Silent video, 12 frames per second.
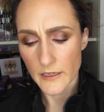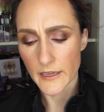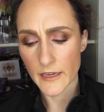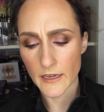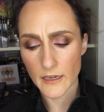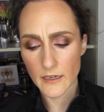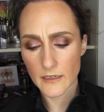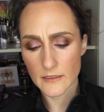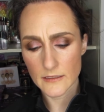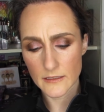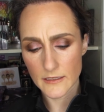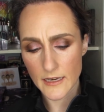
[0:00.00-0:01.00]

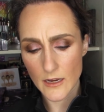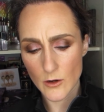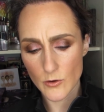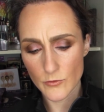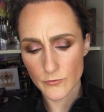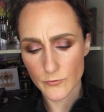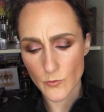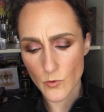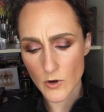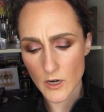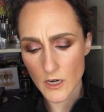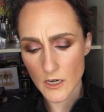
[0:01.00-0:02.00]
And now
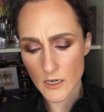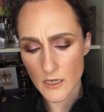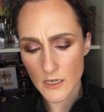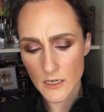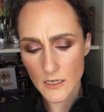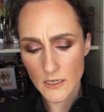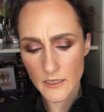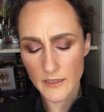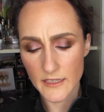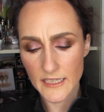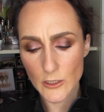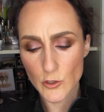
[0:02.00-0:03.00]
for
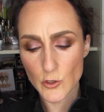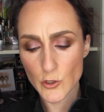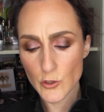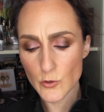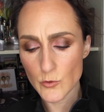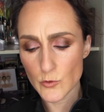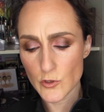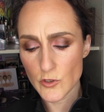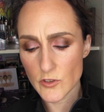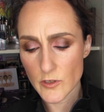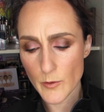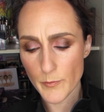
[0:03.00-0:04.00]
the
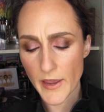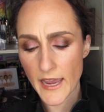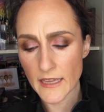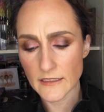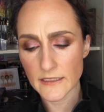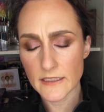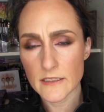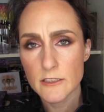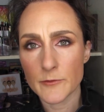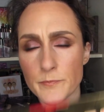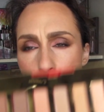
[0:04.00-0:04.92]
Nudes palette,